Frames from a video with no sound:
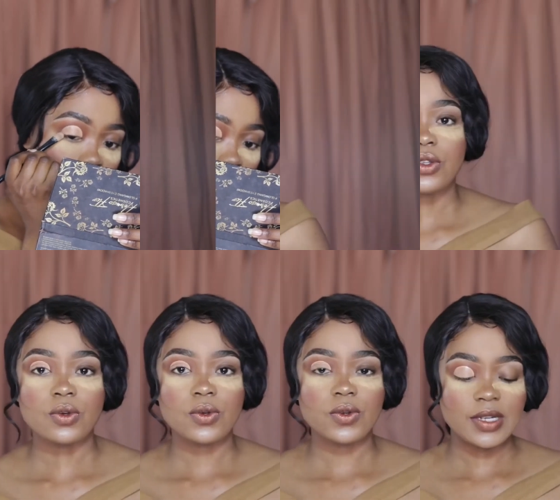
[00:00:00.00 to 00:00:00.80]

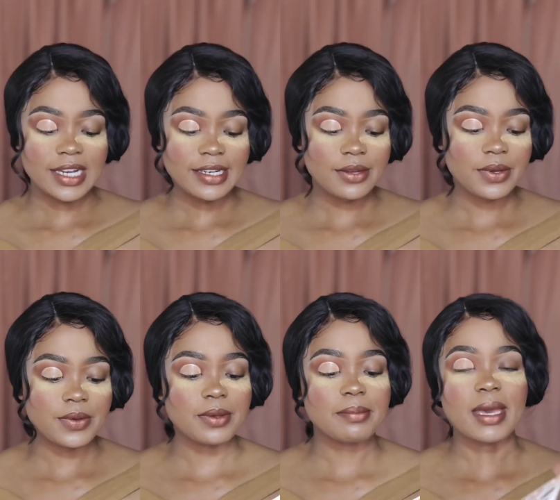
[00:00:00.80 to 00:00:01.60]
So right now we
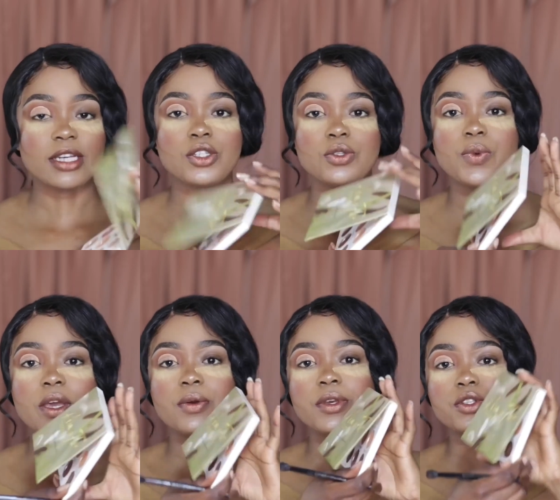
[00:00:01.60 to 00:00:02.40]

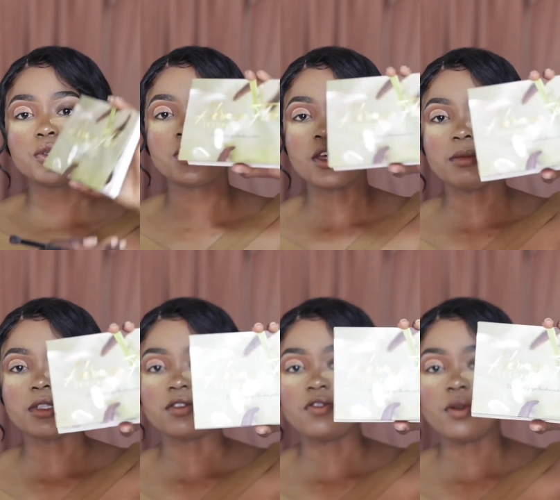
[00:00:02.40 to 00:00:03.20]
are going to the
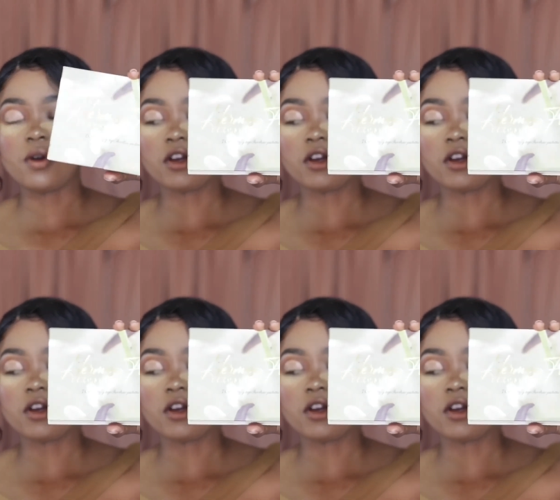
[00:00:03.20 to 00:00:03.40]
Hermes Floor